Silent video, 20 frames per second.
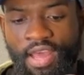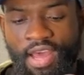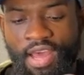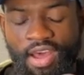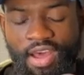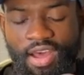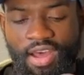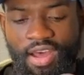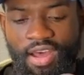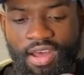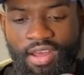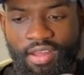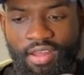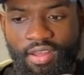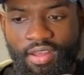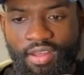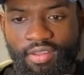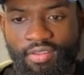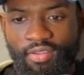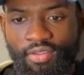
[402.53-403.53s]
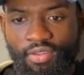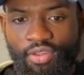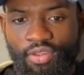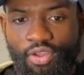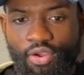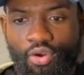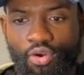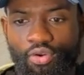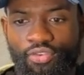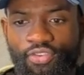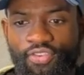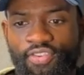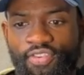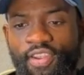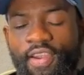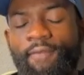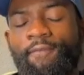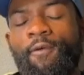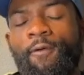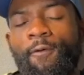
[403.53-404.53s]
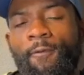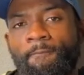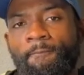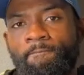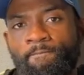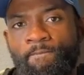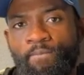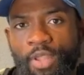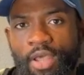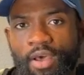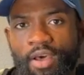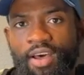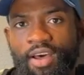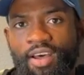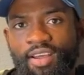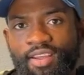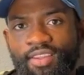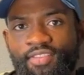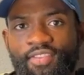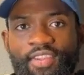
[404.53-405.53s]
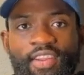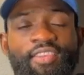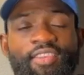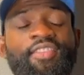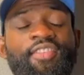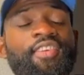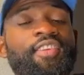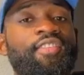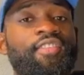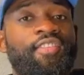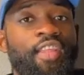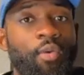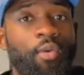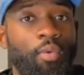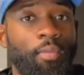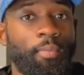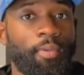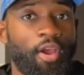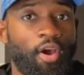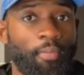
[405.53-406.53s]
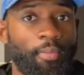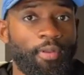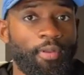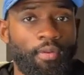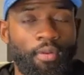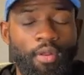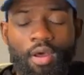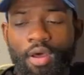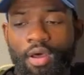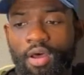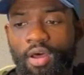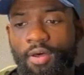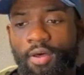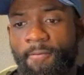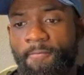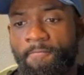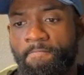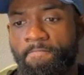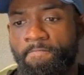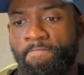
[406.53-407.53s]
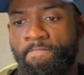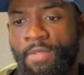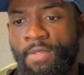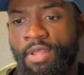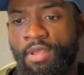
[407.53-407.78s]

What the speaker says: there are several Senate seats that will be open.